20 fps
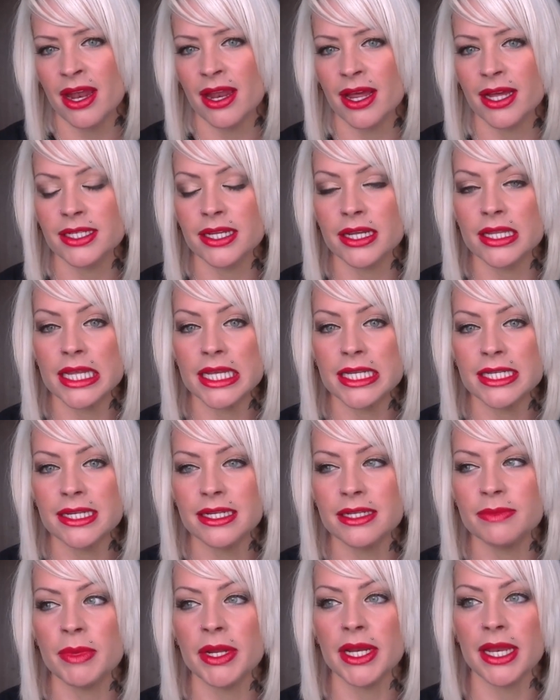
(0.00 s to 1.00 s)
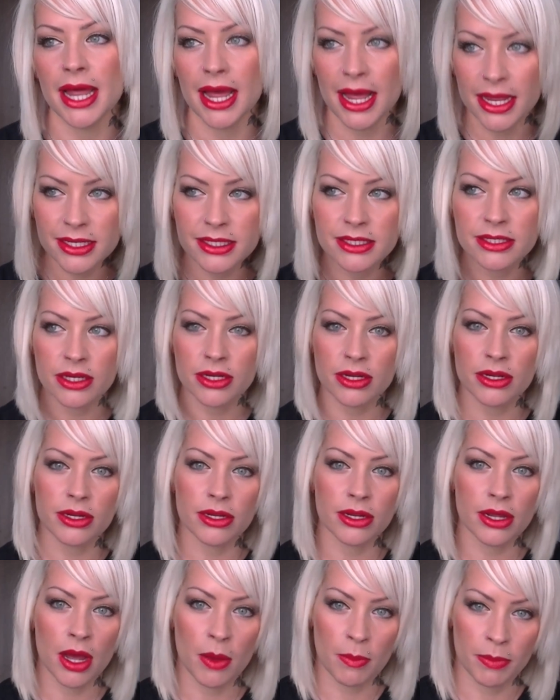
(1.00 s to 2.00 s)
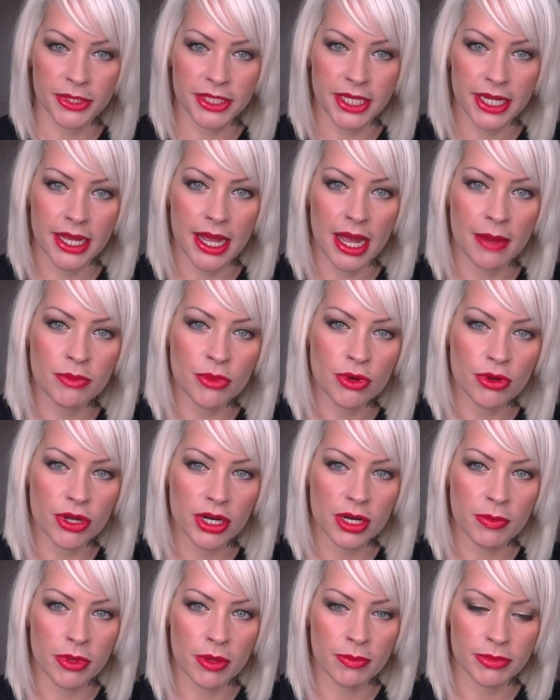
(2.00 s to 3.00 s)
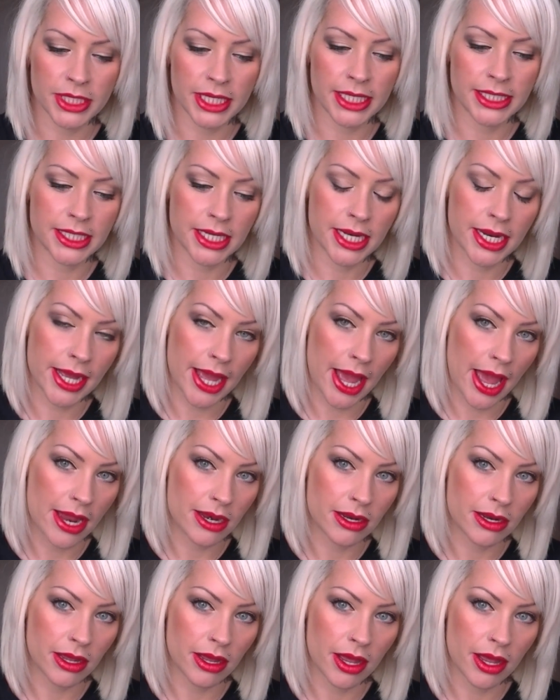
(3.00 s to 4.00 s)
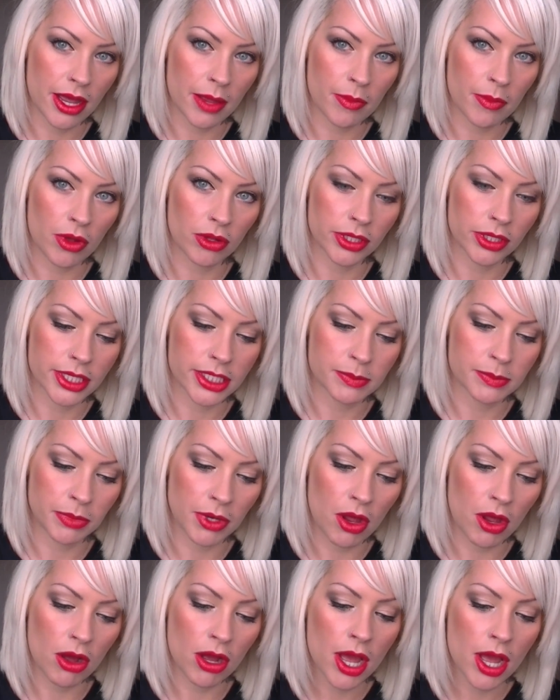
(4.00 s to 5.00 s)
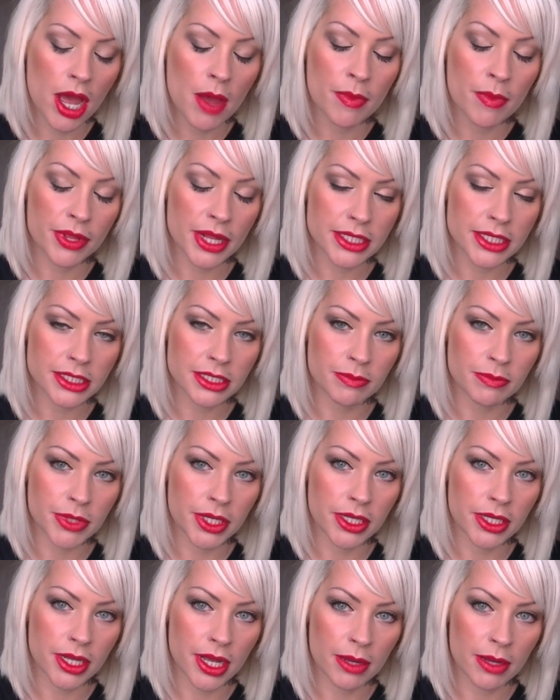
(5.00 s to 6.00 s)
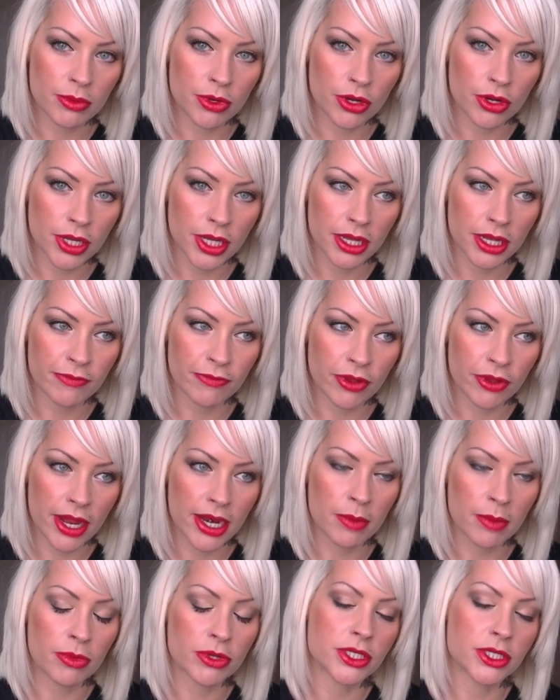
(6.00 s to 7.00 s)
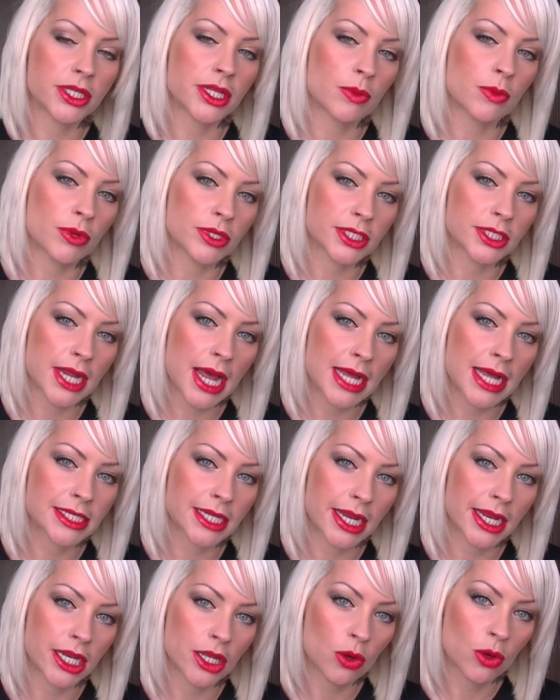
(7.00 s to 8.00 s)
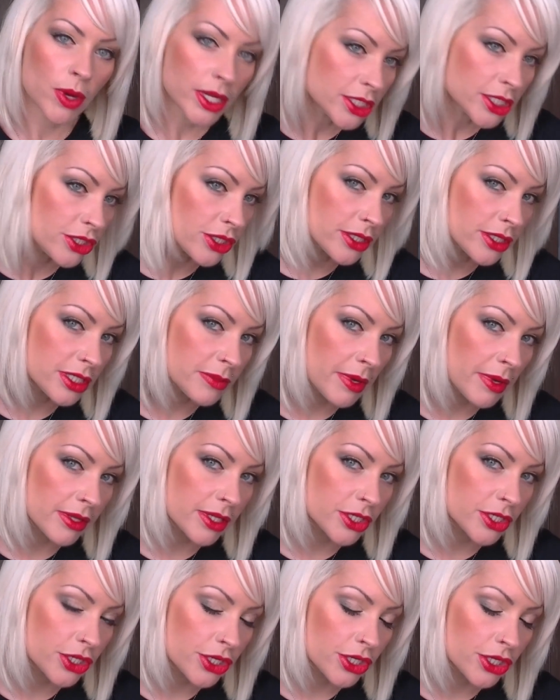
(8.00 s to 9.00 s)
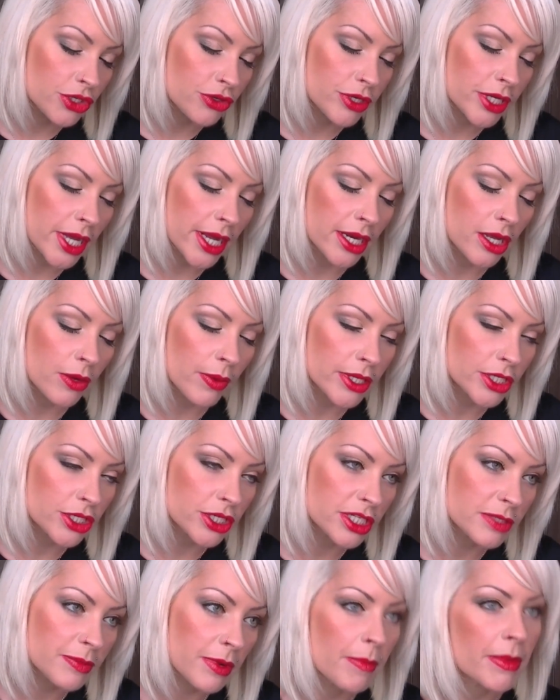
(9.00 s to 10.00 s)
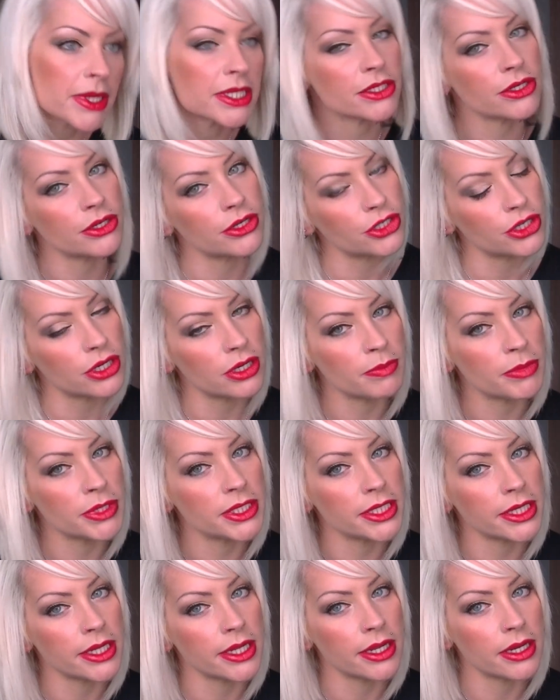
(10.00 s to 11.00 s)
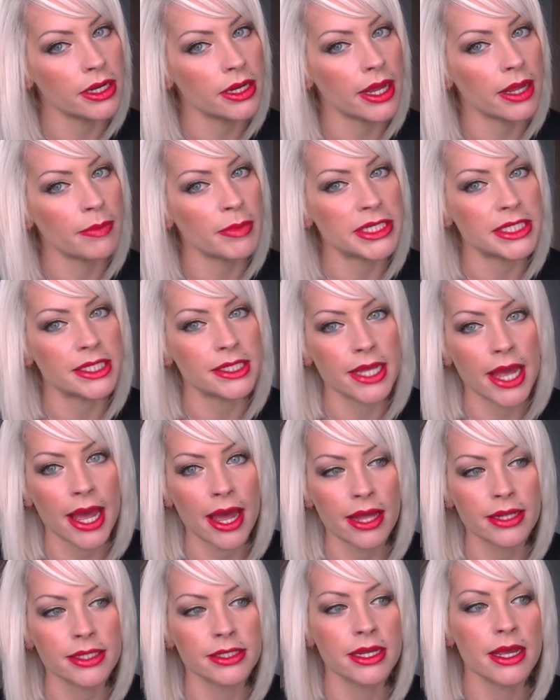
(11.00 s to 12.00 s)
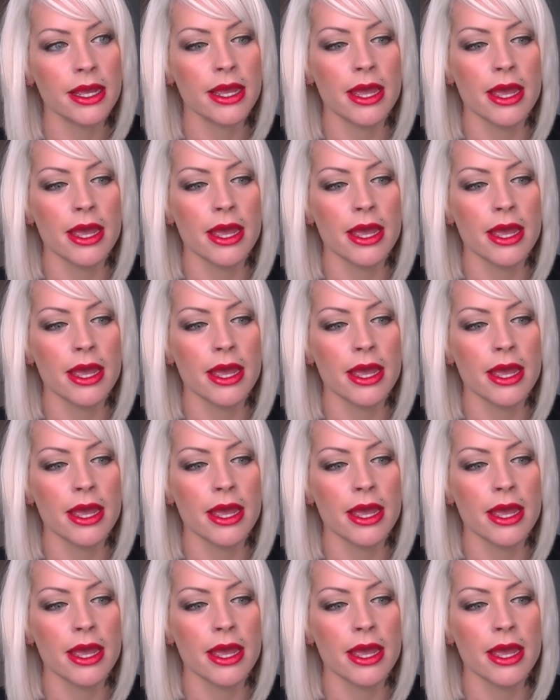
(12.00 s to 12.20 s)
Like I say, this is my last update. I'm not going to be updating again on this blog, but that doesn't mean that I'm not here for anybody that wants to ask any questions about the surgery, any questions about my surgeon in particular, Mrs. Cat.